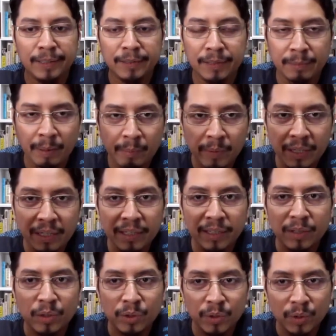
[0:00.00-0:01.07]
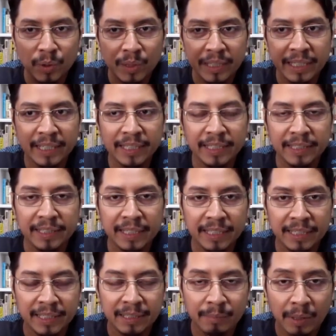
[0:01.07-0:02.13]
Remember, controlling
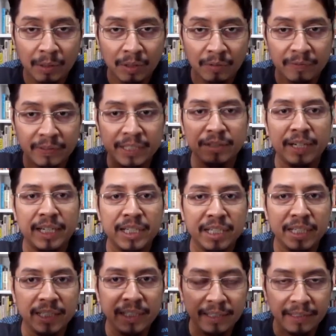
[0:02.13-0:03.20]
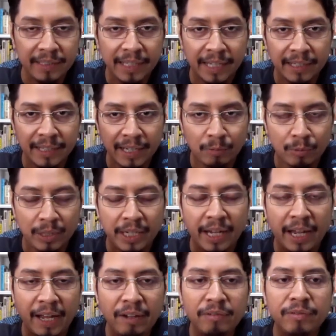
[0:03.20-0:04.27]
the amount of distraction that we
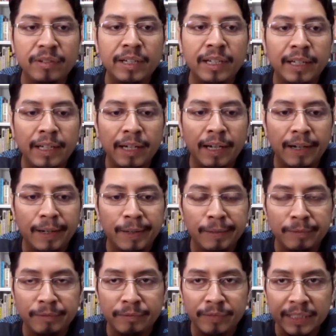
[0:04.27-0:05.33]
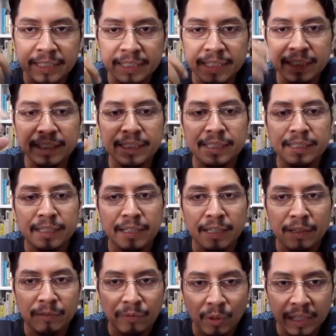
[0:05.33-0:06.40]
have, versus
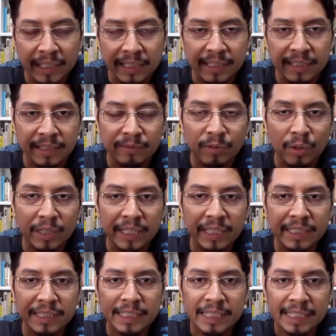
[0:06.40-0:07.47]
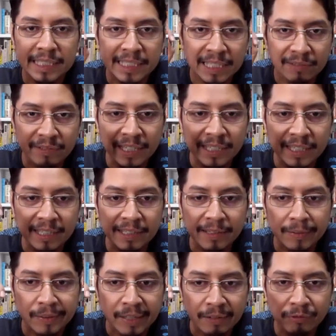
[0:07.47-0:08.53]
focus. Focus is giving
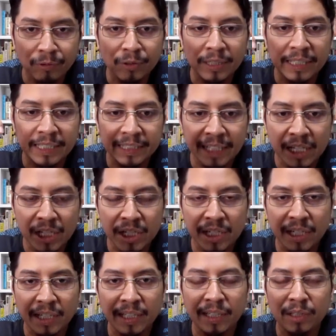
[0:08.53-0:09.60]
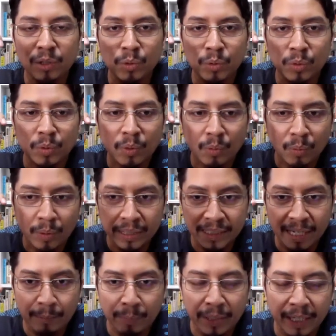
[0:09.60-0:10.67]
careful attention to
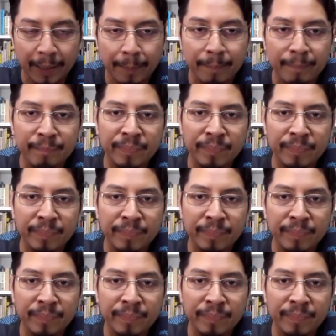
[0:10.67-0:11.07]
what's happening.